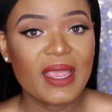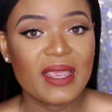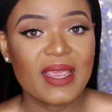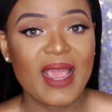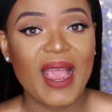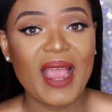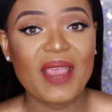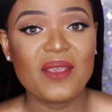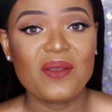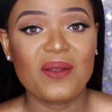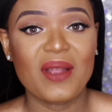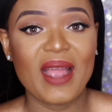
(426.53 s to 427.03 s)

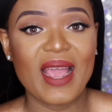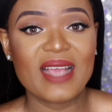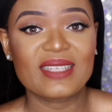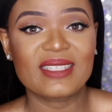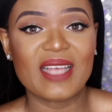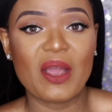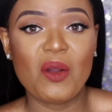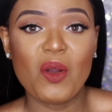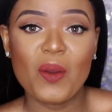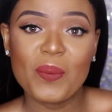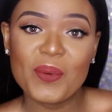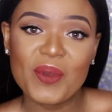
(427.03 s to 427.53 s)
Yeah, you
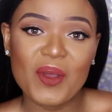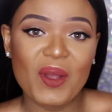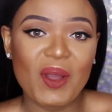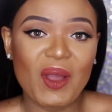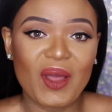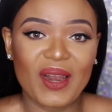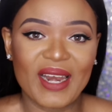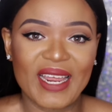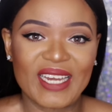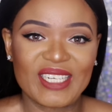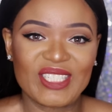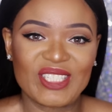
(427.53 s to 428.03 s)
guys, I hope you
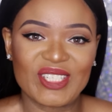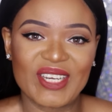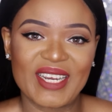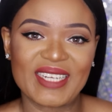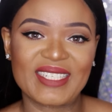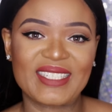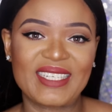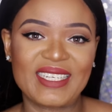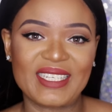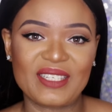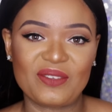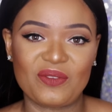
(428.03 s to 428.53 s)
all
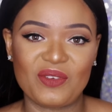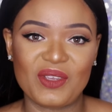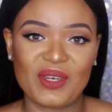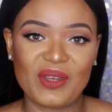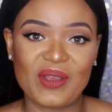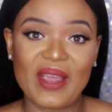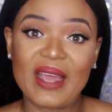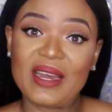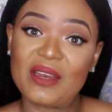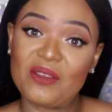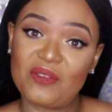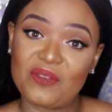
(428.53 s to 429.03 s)
enjoyed this
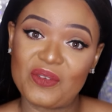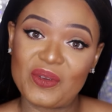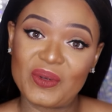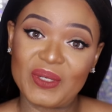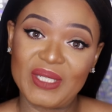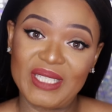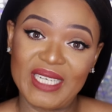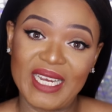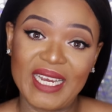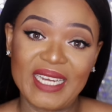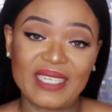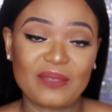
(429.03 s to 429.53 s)
video and if you
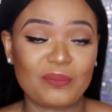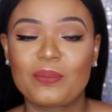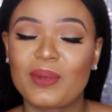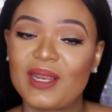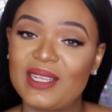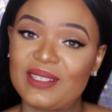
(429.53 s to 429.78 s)
did,